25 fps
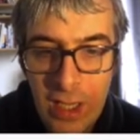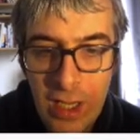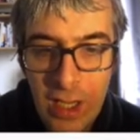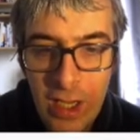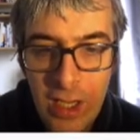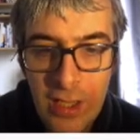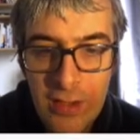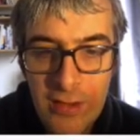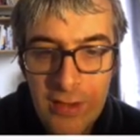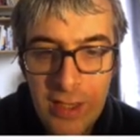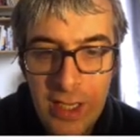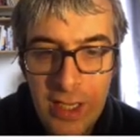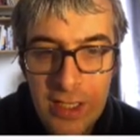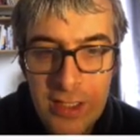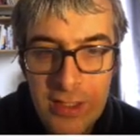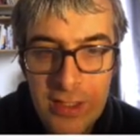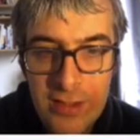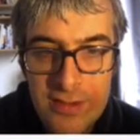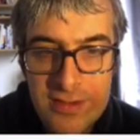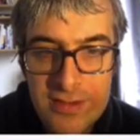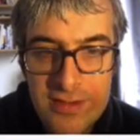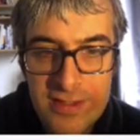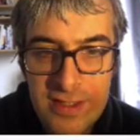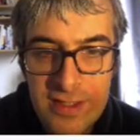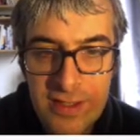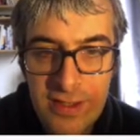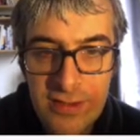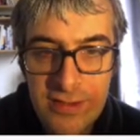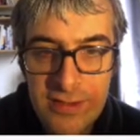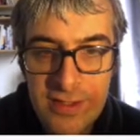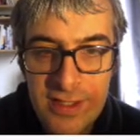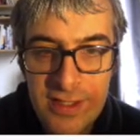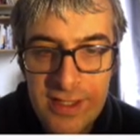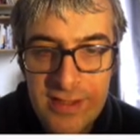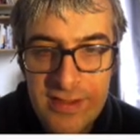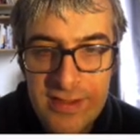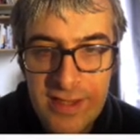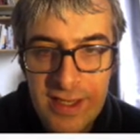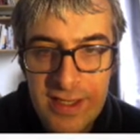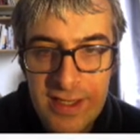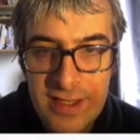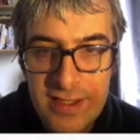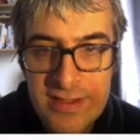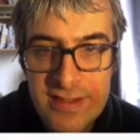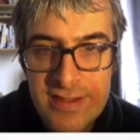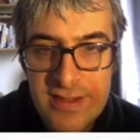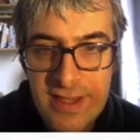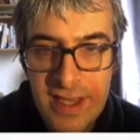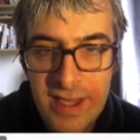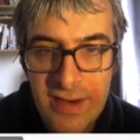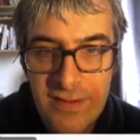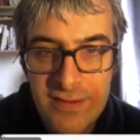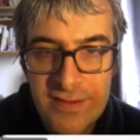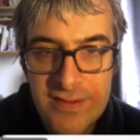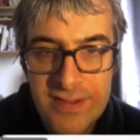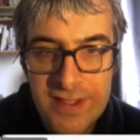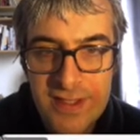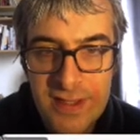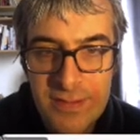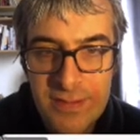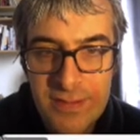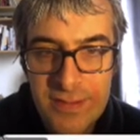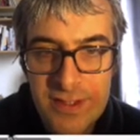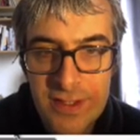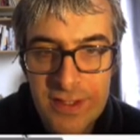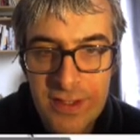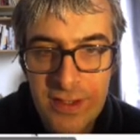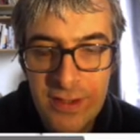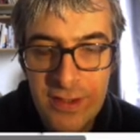And I can see the data itself seems